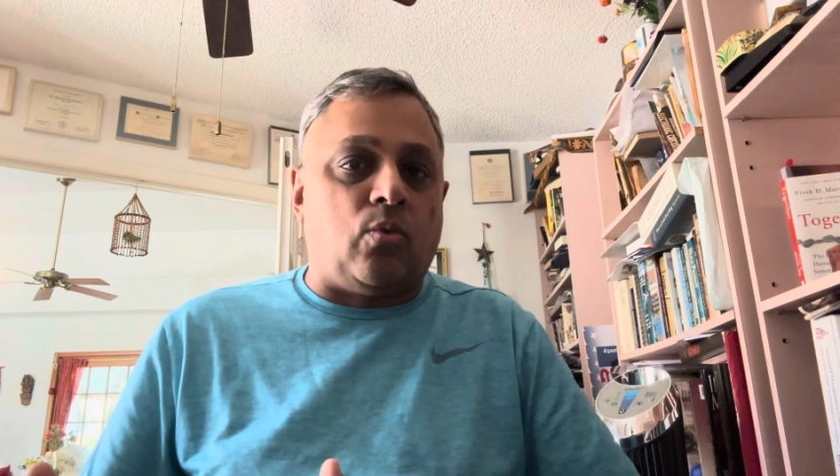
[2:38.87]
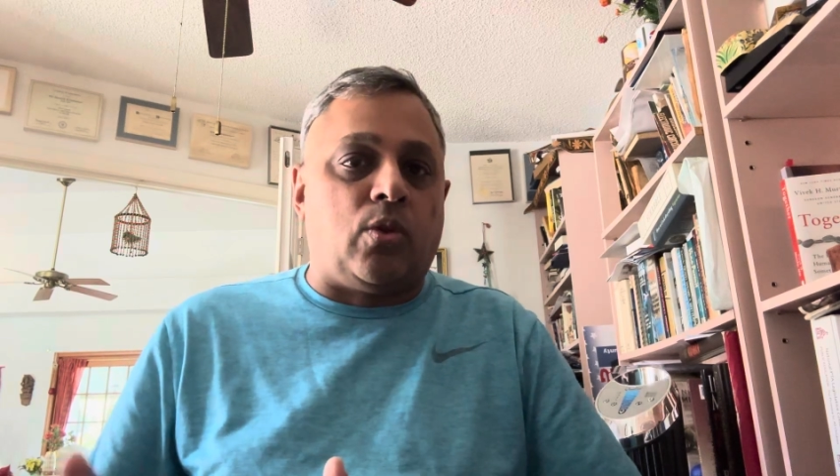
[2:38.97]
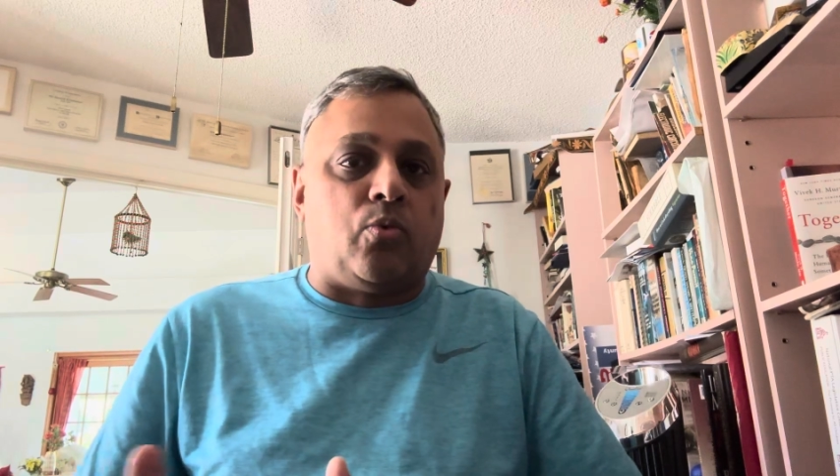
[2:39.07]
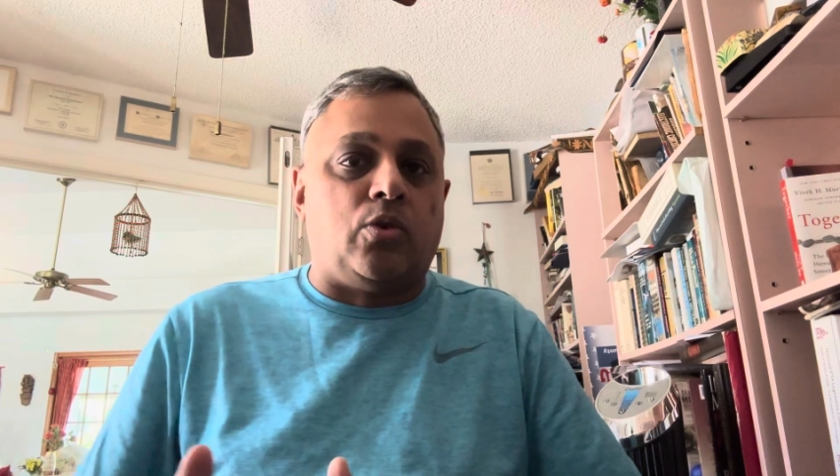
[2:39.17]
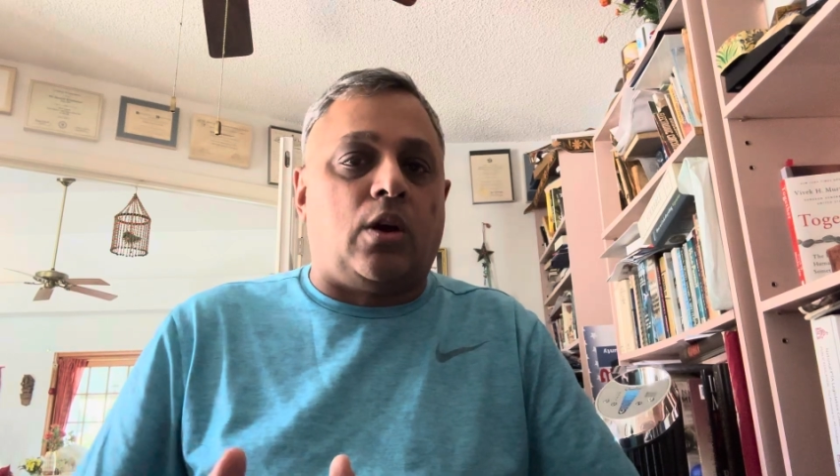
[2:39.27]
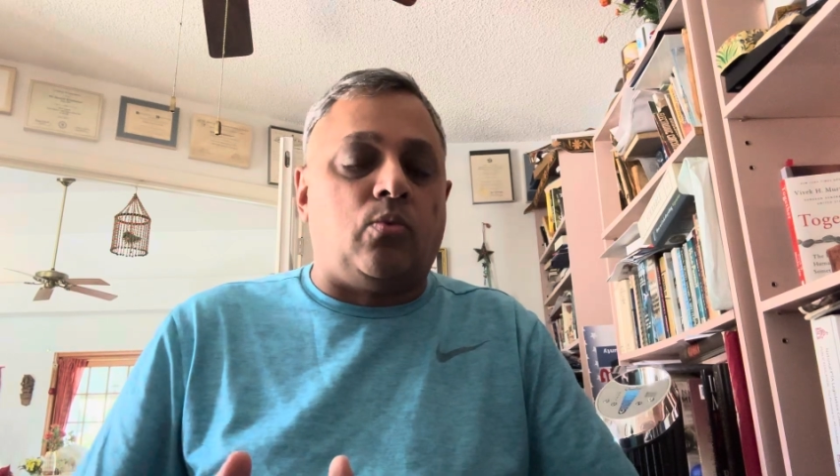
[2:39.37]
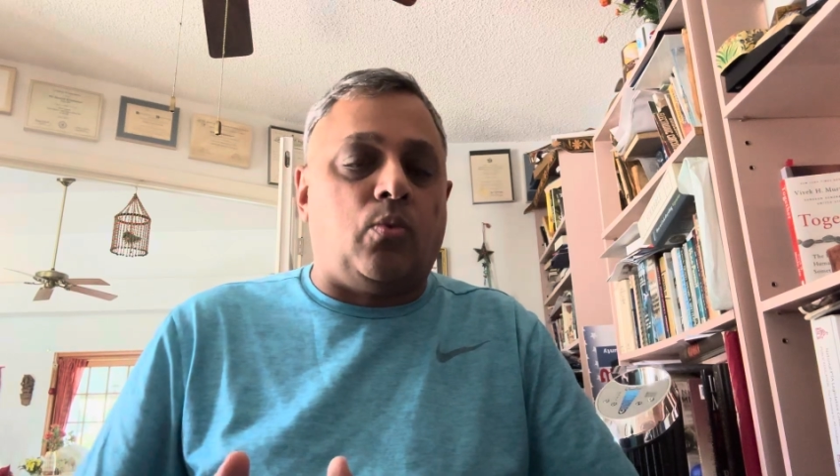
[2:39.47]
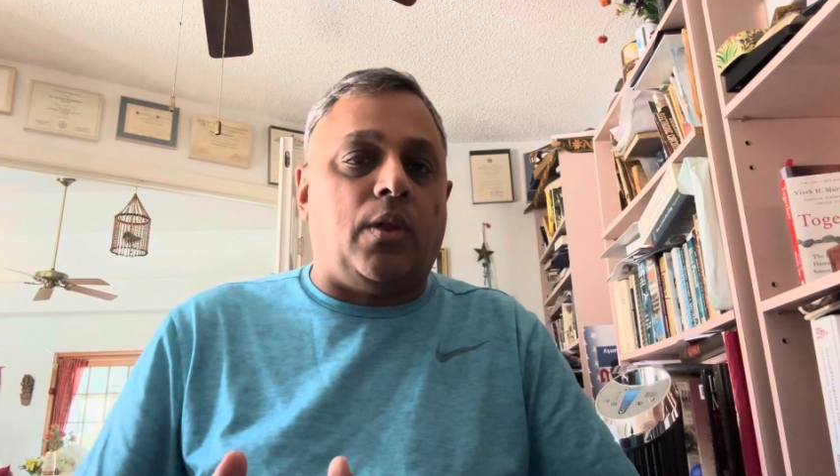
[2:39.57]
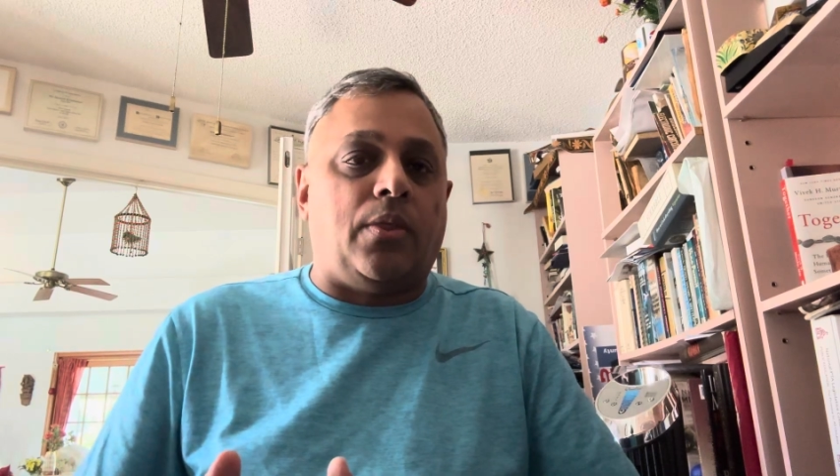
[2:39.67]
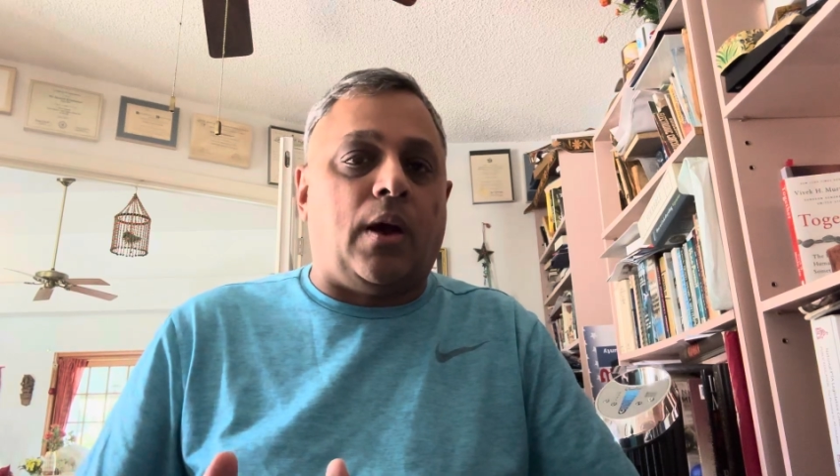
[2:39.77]
once we're done
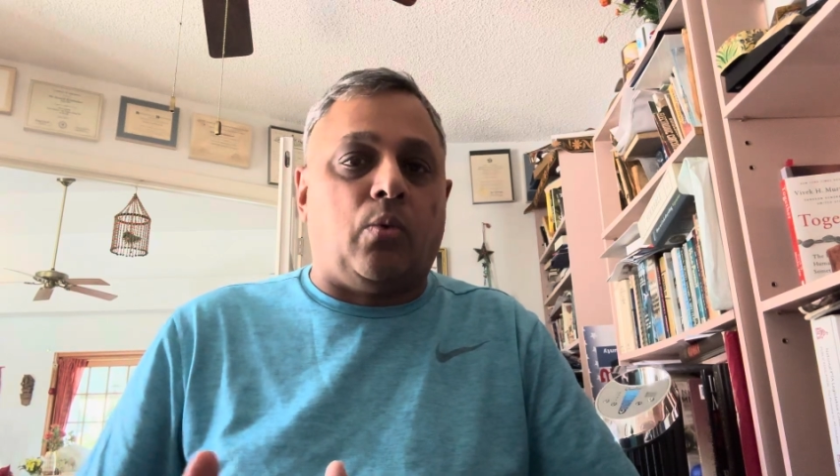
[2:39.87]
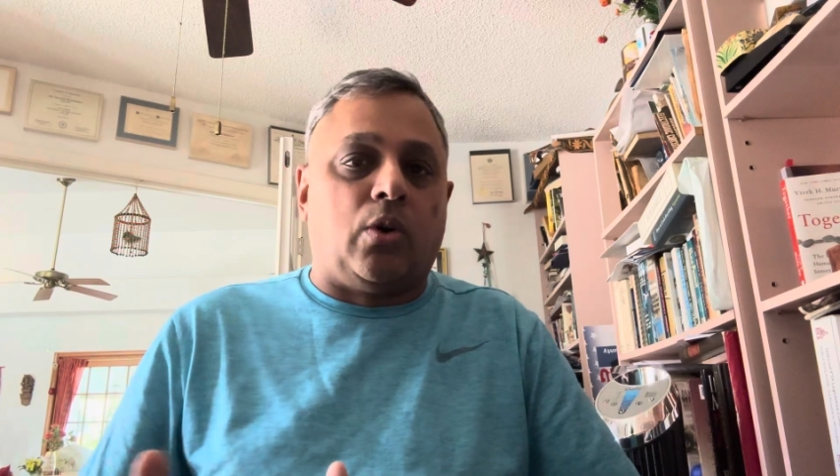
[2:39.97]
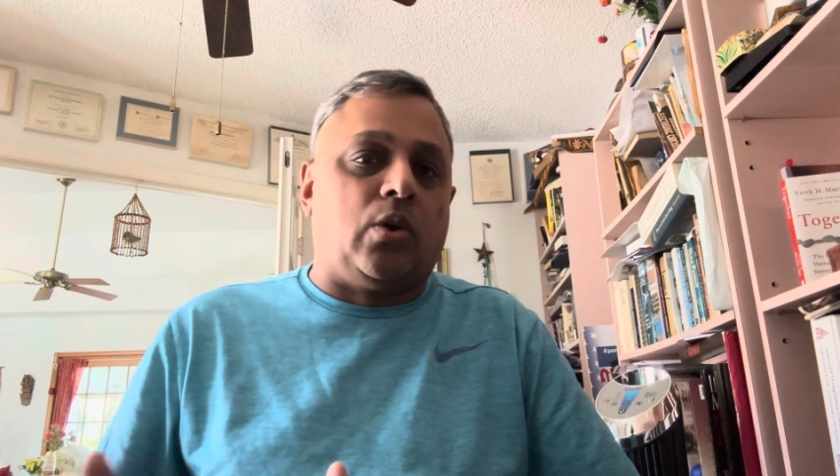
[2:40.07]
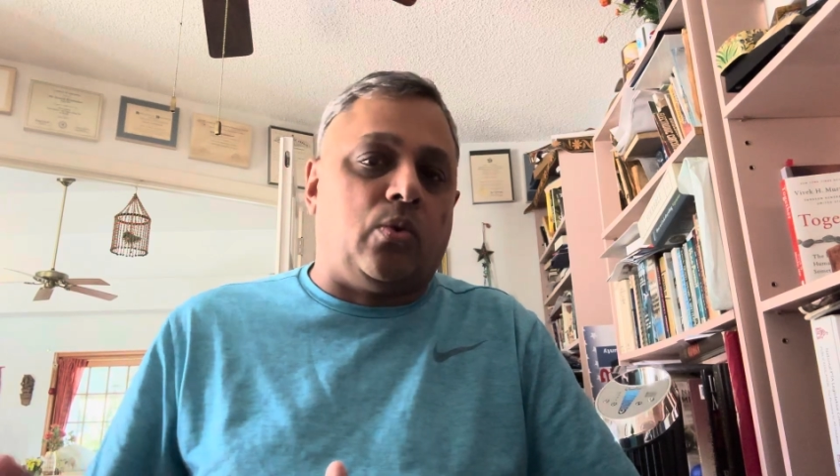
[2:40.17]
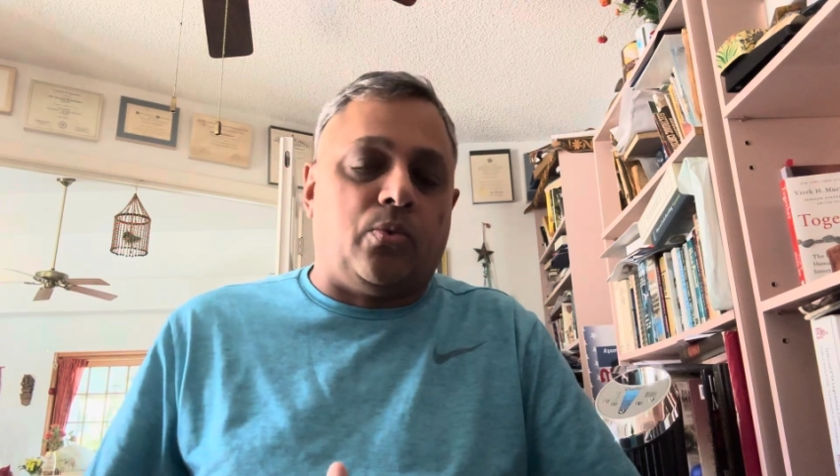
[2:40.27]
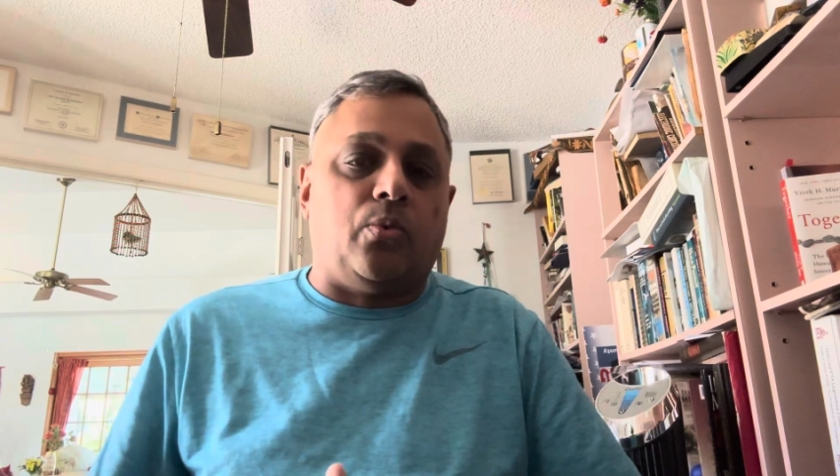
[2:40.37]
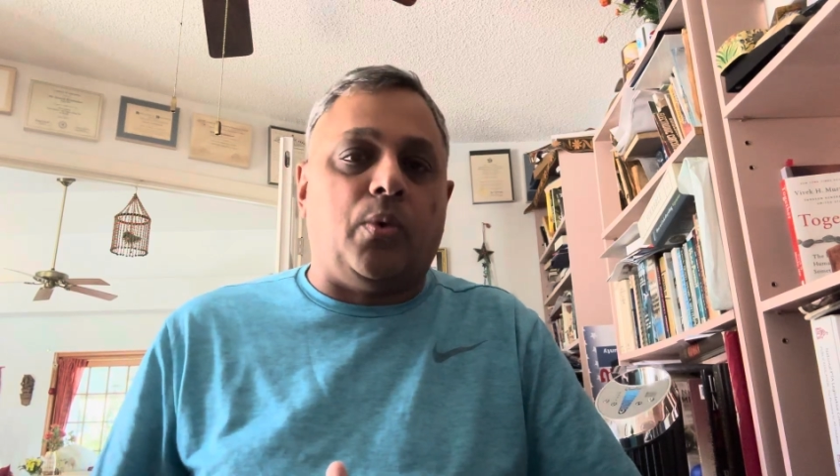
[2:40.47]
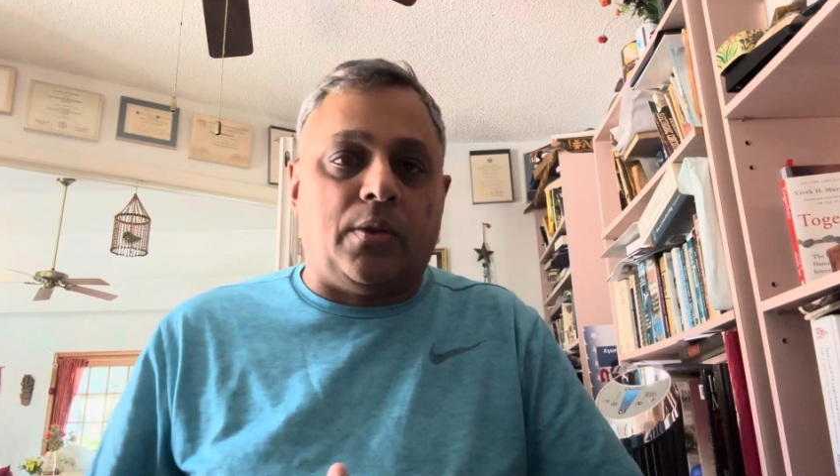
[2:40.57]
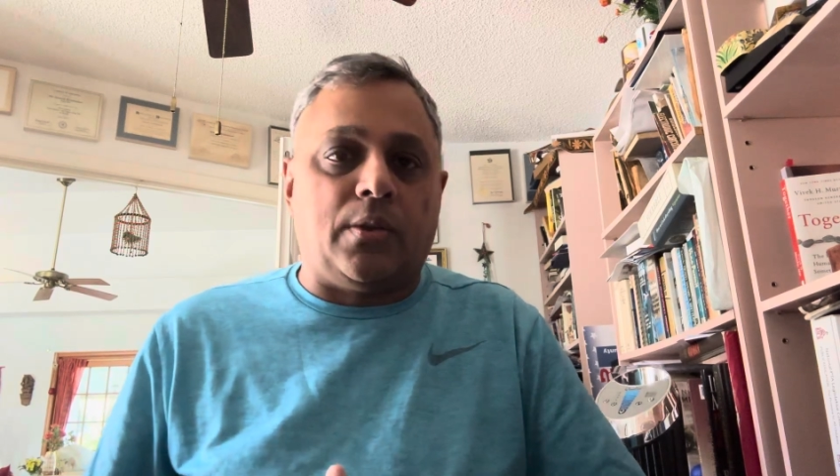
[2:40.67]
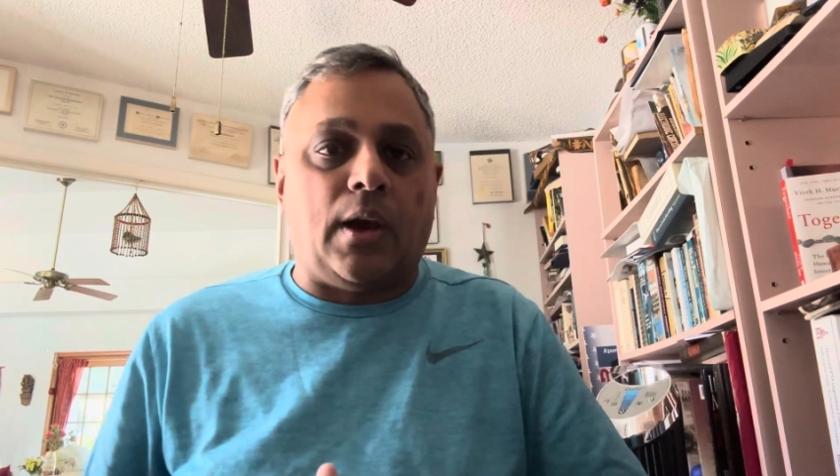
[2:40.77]
with that, we're going to go through
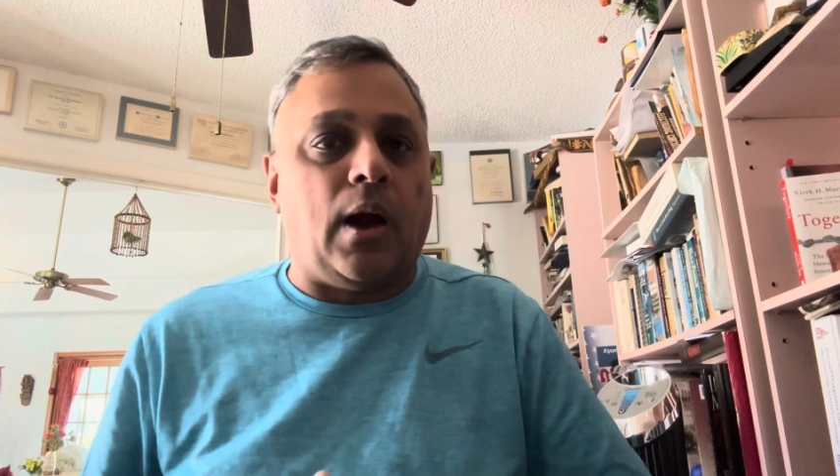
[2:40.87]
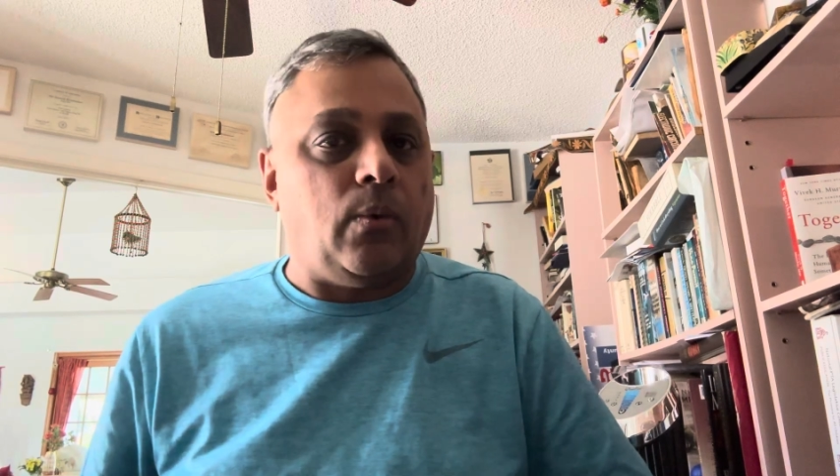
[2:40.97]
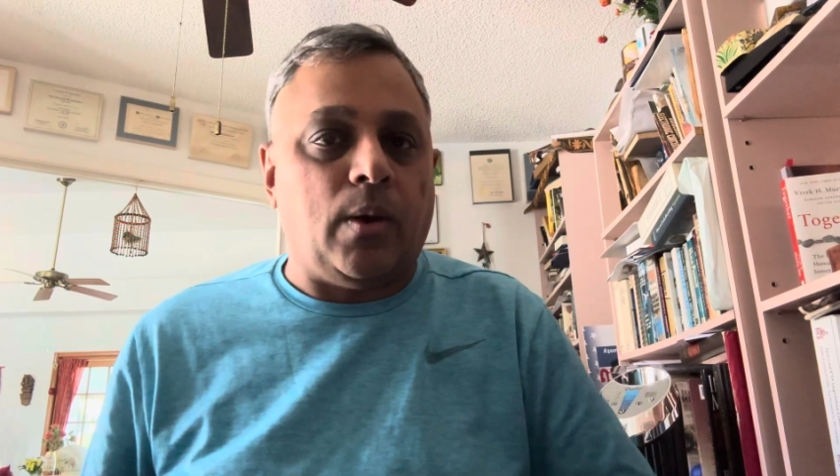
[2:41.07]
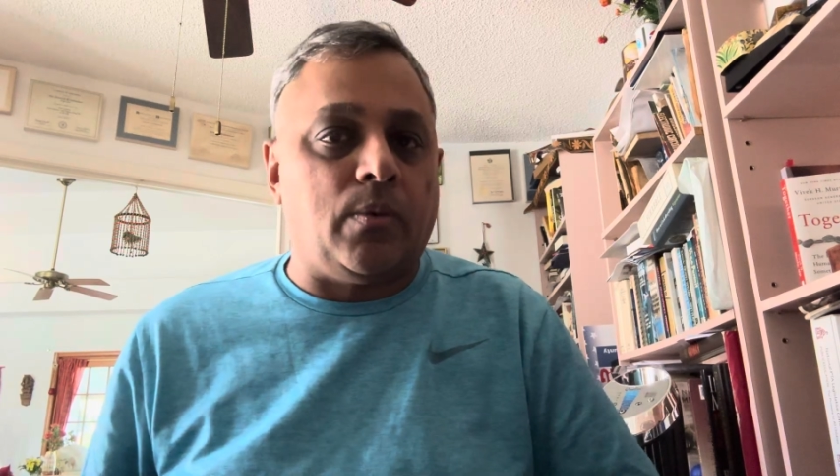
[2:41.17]
Rick Scott, right?